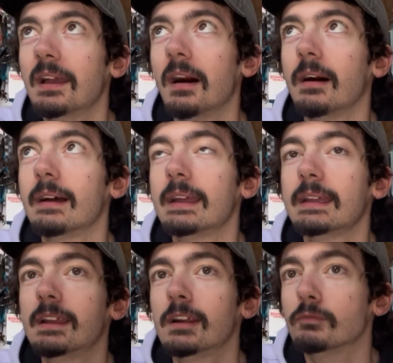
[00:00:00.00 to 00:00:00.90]
I
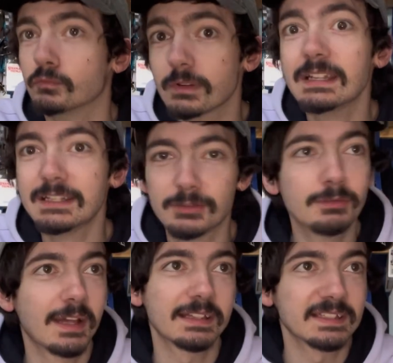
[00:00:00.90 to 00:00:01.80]
really do
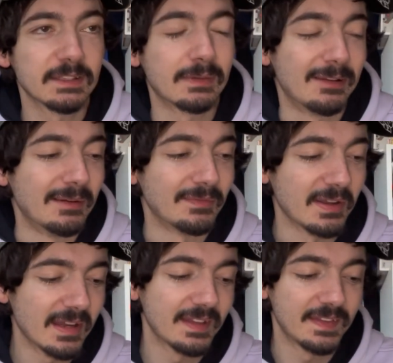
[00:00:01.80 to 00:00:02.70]
like this song, however.
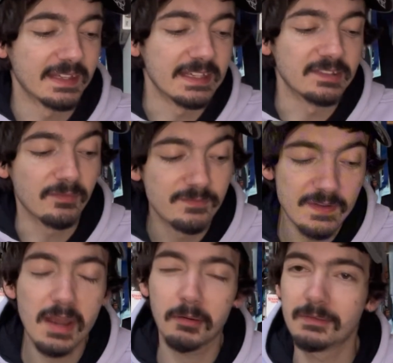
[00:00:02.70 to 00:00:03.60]
I think it's a
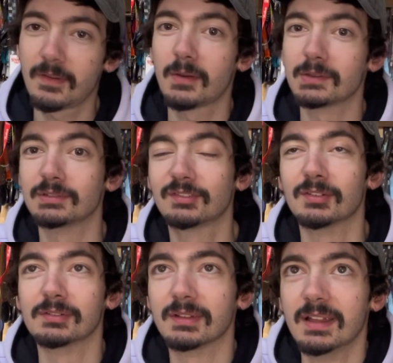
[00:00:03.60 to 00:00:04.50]
very, very good
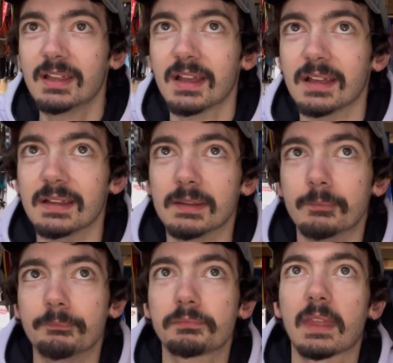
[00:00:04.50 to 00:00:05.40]
song.
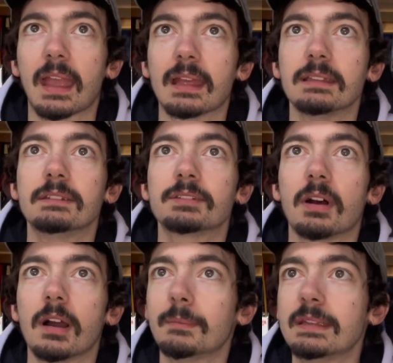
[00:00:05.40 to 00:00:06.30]
Um, and
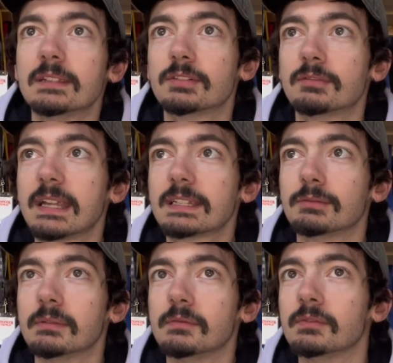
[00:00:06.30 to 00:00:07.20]
I'm here to react
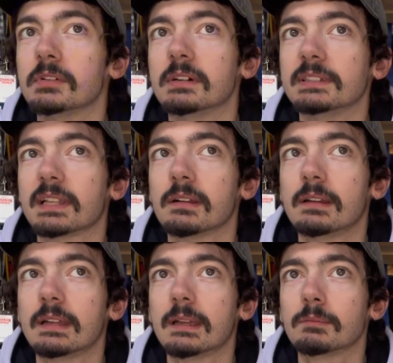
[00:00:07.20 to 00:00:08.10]
to it with you guys.
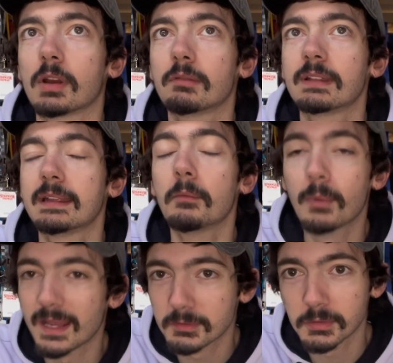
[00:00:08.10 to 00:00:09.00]
I am currently
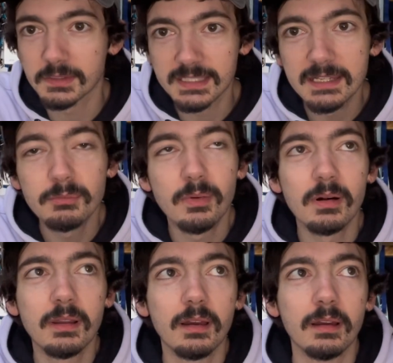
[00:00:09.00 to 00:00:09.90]
away on holiday
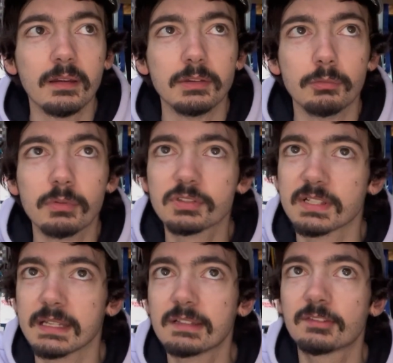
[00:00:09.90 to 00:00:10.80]
while uh, you're
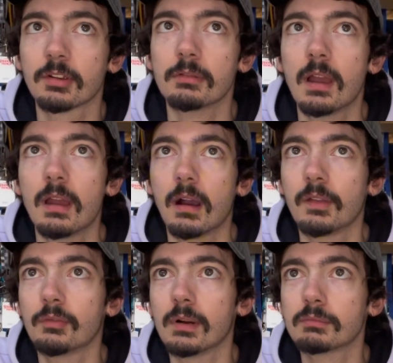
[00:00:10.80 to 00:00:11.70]
watching this, so I
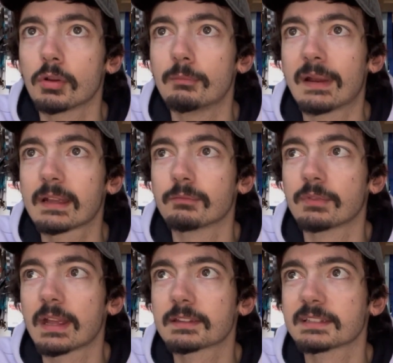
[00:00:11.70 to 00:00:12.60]
thought I'd go back and
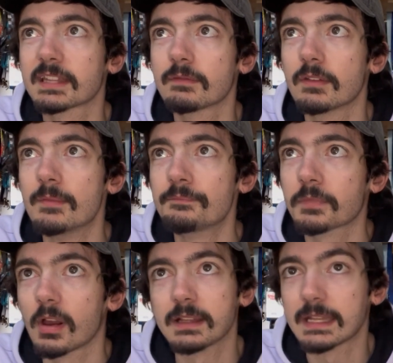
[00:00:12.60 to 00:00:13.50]
react to stuff that
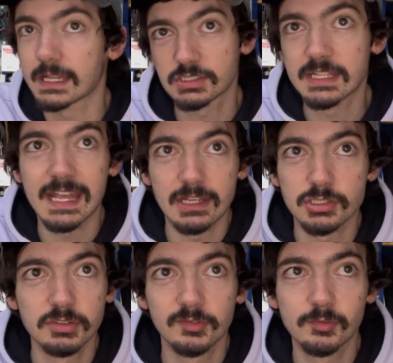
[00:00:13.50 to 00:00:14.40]
I didn't actually get a
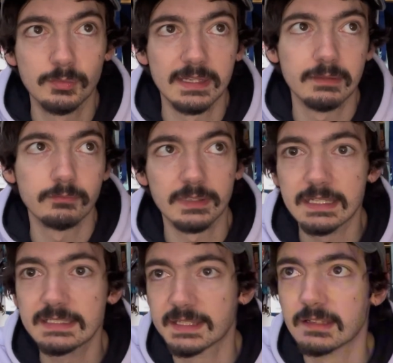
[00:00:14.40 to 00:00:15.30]
chance to when it
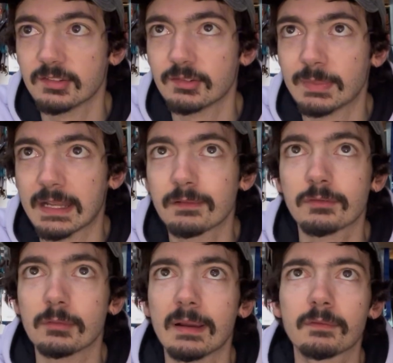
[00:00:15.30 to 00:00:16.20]
released. This has been out
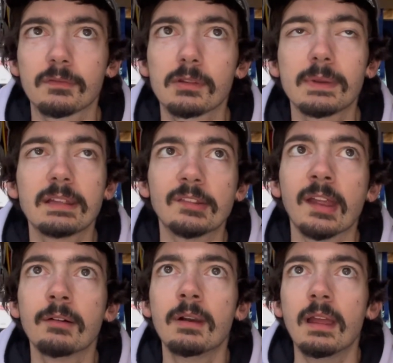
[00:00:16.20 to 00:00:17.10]
for about three weeks
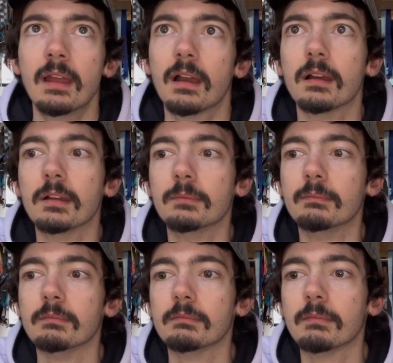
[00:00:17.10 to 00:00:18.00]
now,
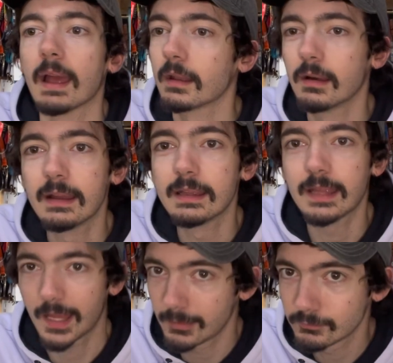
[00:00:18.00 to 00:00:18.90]
um, and I
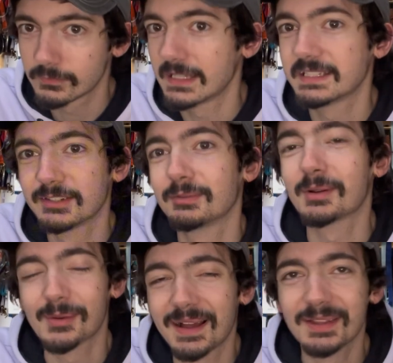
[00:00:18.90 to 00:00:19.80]
have listened to it
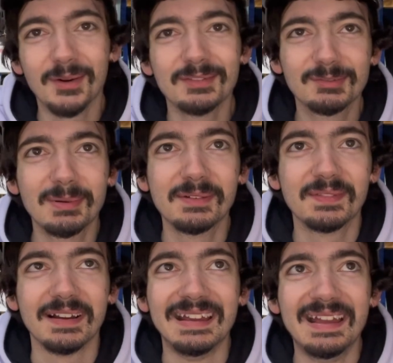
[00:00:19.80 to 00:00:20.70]
quite a lot on
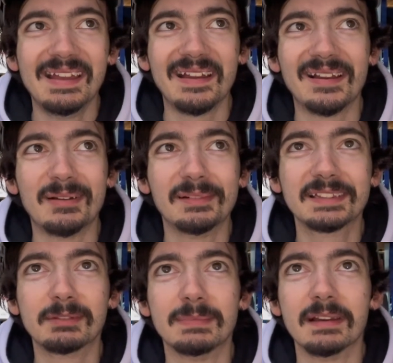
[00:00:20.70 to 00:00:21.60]
Spotify. Um, I
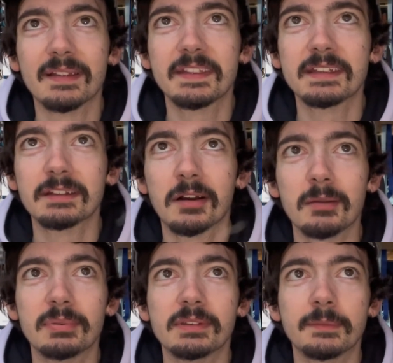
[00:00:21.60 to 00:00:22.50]
must admit, I think
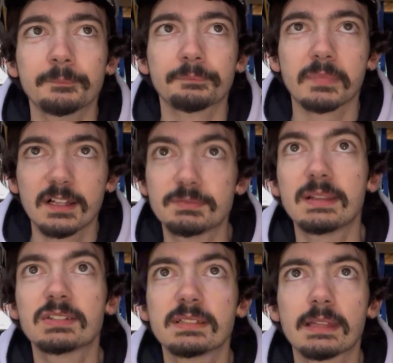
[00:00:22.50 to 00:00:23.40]
Enhypen
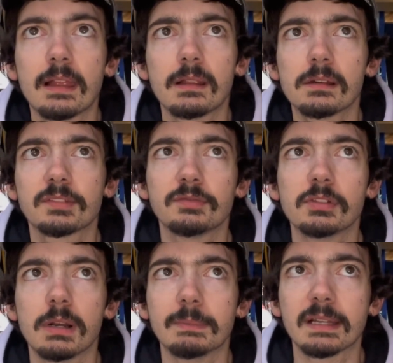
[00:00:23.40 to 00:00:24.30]
especially their last few
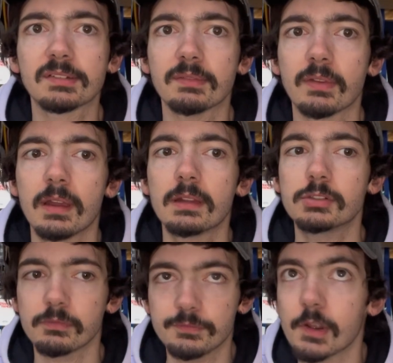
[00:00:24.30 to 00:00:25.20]
comebacks, have
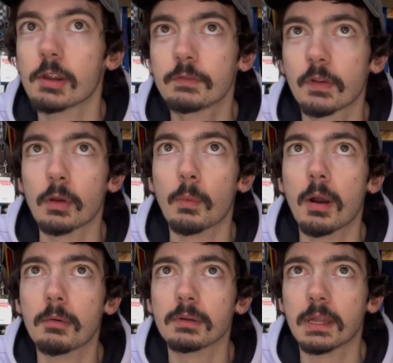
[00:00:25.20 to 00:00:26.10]
done very, very
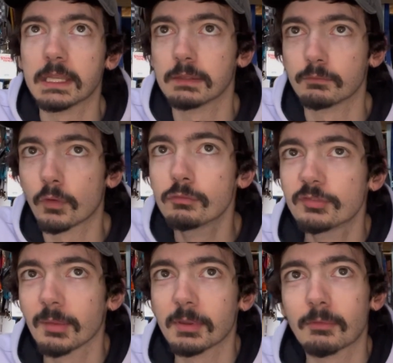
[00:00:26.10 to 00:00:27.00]
well and rose
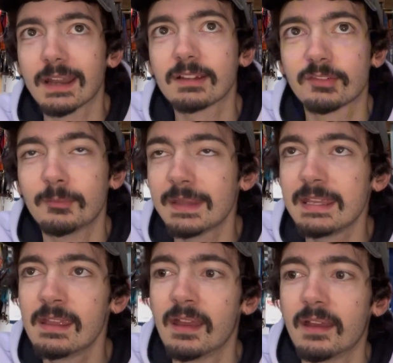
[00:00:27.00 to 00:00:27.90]
up the ranks for me.